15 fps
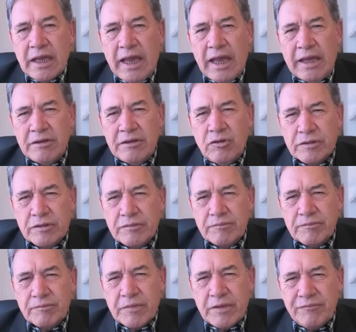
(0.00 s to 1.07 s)
And look,
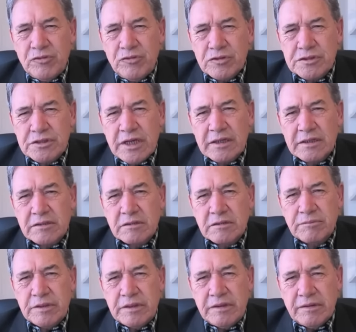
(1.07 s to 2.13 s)
if you start to
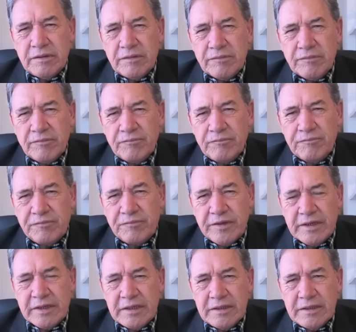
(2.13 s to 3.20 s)
be
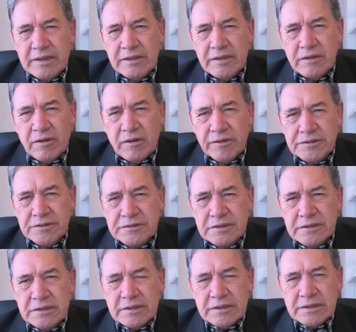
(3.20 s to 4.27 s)
fair and honest,
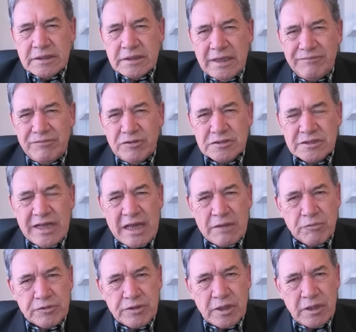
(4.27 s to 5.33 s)
if you
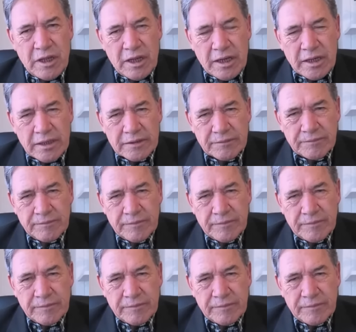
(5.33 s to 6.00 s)
start with a lie,